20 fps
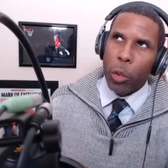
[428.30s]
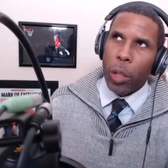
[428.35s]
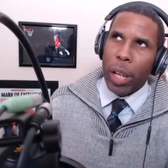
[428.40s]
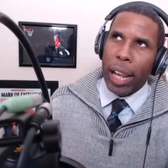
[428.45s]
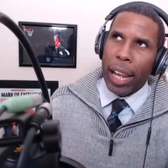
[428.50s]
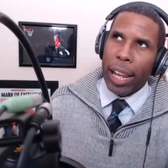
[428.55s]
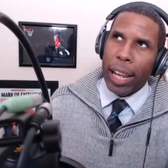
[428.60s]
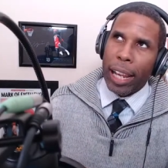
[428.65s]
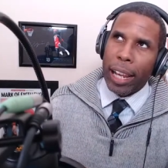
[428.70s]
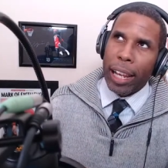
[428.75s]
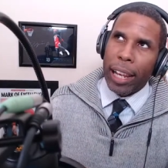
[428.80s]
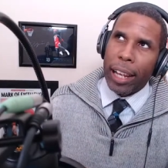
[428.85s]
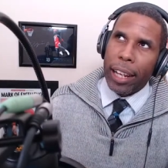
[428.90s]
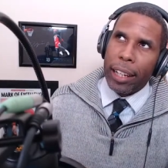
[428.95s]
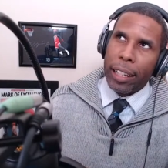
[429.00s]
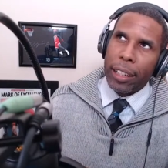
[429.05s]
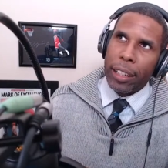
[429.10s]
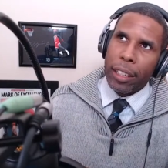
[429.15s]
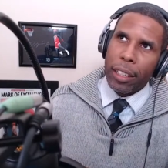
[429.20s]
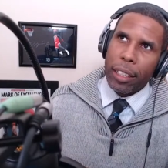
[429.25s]

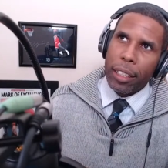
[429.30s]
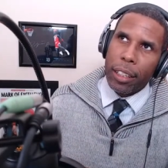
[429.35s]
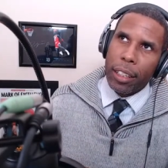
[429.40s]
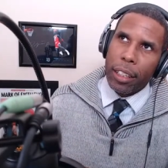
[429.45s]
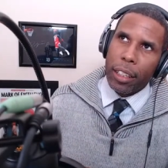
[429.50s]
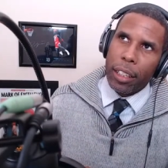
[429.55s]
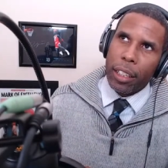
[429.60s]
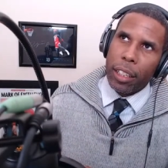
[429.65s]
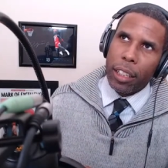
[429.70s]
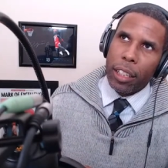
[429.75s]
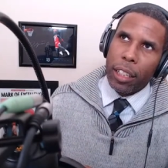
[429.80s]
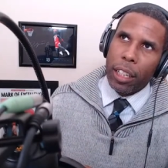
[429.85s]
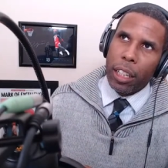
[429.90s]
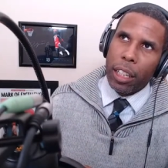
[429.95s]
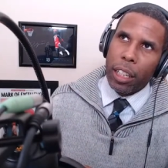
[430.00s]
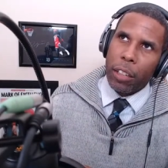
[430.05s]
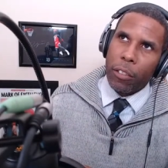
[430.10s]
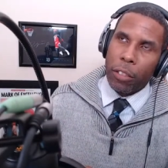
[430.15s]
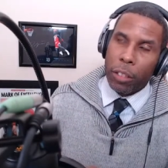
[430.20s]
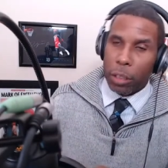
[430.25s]
had,
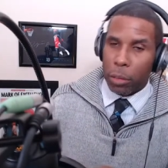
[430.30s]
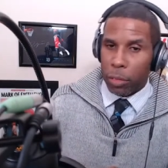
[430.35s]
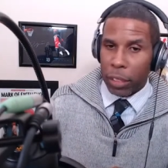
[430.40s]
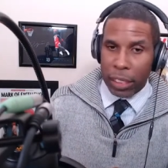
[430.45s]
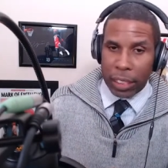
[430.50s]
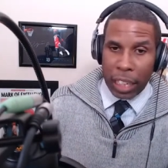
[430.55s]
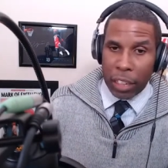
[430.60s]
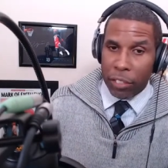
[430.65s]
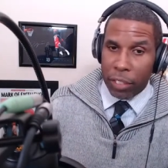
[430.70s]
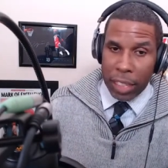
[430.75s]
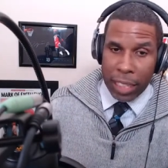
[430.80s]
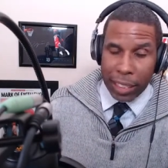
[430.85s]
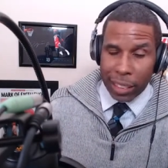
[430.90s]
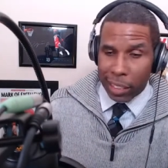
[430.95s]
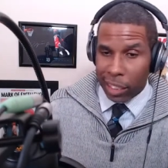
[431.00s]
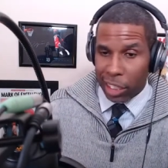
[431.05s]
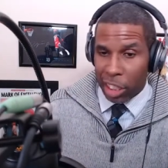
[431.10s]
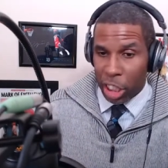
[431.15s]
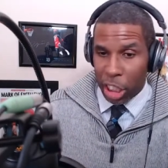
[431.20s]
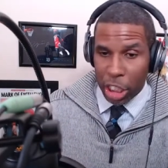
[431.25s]
say for
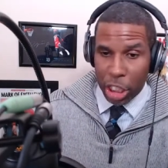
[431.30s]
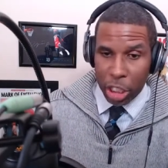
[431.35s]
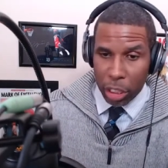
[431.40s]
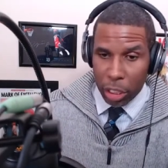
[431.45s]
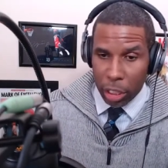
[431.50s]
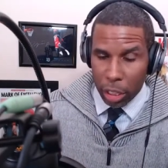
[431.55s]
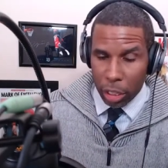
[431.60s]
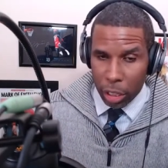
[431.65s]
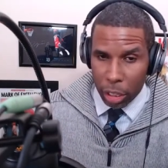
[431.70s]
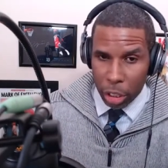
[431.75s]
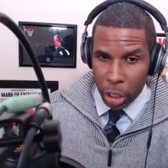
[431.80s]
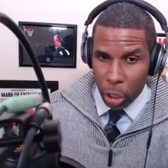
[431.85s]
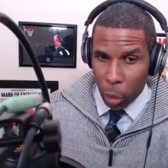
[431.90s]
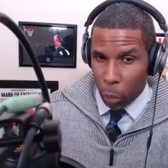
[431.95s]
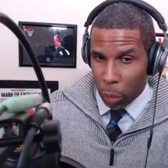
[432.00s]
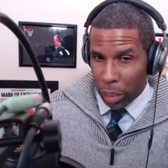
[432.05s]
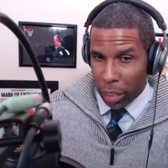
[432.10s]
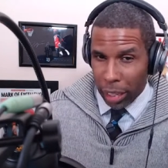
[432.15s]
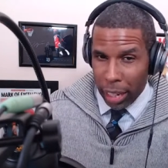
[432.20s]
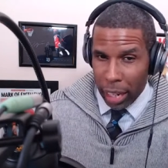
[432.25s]
instance, this year,
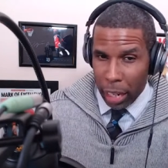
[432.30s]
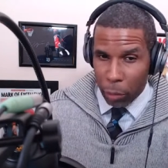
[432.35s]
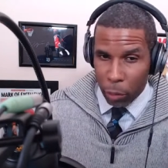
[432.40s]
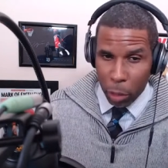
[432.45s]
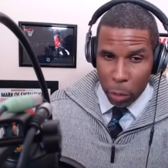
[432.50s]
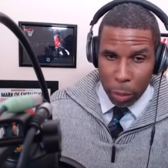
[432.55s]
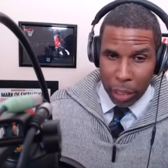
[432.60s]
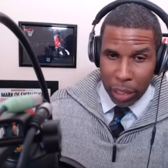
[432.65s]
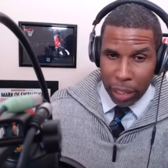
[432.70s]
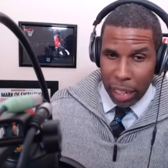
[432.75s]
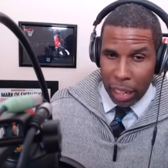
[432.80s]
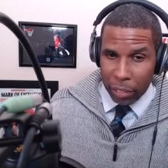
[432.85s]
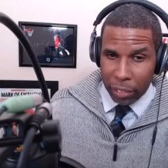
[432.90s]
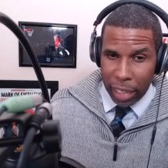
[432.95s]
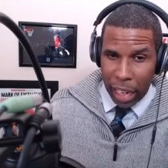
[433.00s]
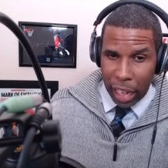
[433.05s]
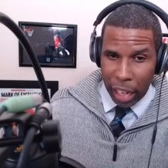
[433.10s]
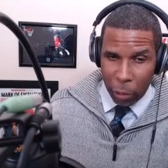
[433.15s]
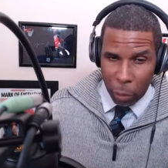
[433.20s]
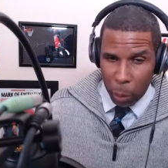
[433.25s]
Notre Dame would be left
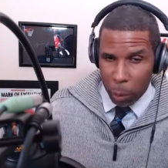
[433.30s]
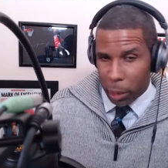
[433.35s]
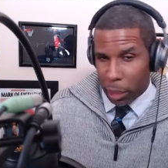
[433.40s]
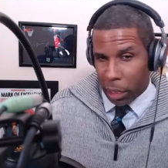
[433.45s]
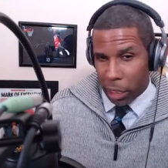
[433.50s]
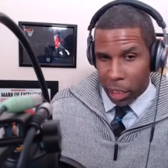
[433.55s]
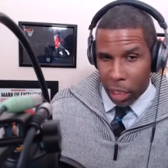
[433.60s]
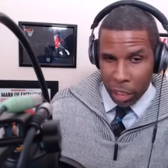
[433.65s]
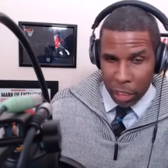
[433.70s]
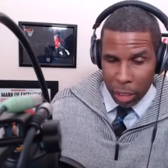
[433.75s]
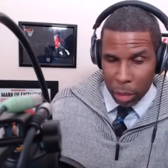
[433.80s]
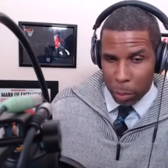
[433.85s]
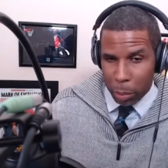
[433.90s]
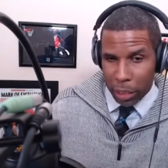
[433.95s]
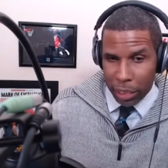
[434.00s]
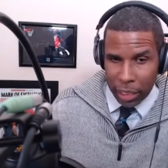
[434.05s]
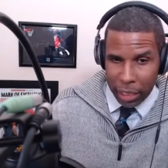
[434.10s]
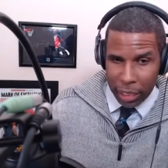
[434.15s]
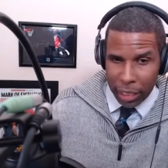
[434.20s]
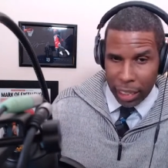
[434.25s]
out and we were still under the
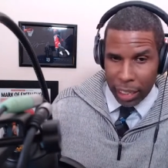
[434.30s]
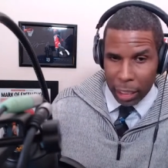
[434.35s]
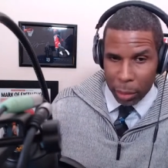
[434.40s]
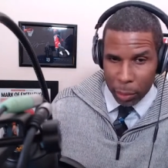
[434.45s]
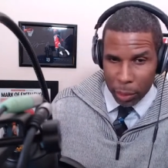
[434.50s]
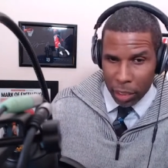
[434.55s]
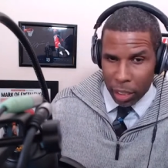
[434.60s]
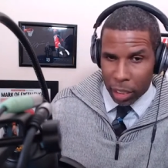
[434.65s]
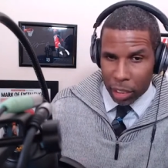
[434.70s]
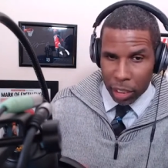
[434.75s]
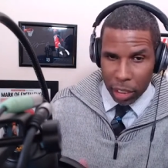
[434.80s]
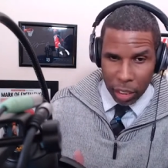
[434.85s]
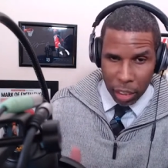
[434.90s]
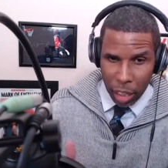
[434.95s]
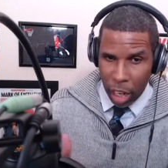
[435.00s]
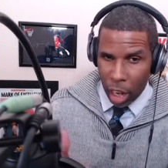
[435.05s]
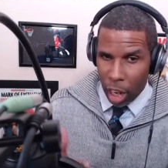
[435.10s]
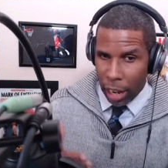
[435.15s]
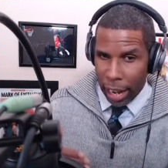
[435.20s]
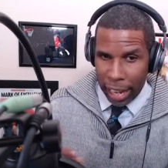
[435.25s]
BCS because
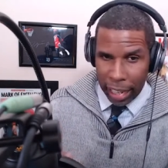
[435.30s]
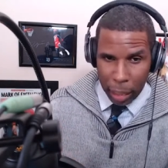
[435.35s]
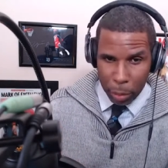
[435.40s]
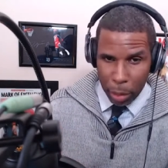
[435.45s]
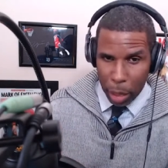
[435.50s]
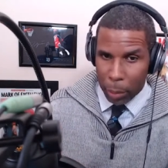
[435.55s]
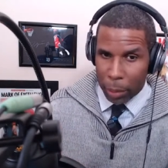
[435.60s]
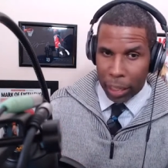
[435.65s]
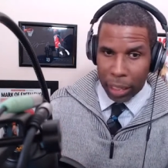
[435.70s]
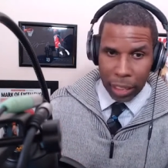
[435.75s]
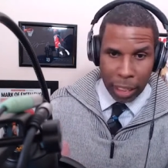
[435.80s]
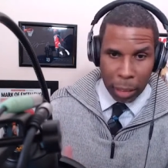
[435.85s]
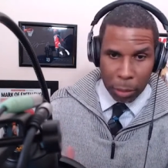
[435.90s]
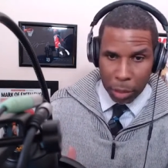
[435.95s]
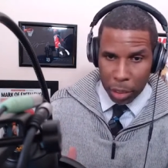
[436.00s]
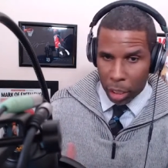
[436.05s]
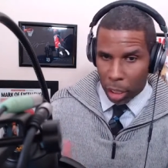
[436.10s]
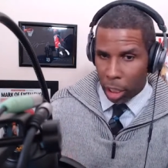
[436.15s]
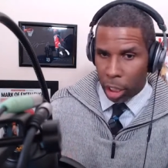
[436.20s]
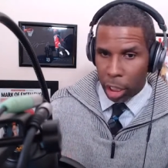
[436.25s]
Alabama and
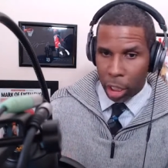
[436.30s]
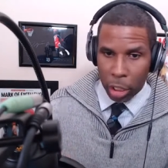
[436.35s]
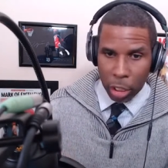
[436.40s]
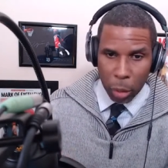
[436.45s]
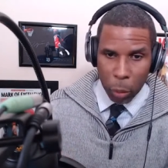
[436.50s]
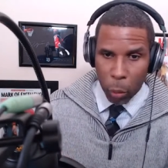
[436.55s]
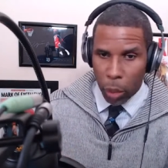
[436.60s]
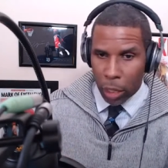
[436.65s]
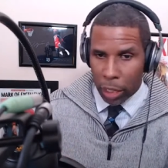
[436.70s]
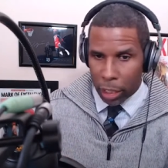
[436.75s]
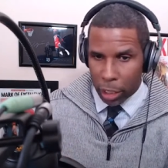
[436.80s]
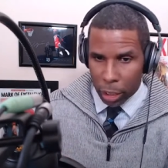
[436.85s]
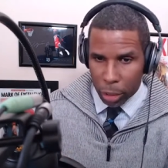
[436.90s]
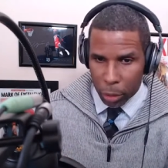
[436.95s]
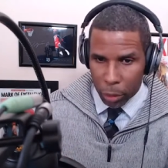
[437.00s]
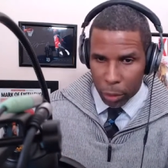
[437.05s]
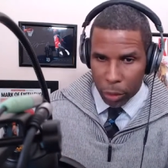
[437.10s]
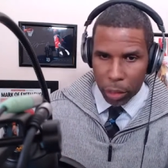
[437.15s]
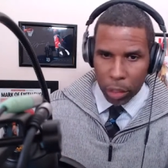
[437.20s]
Clemson are clearly 1 and 2.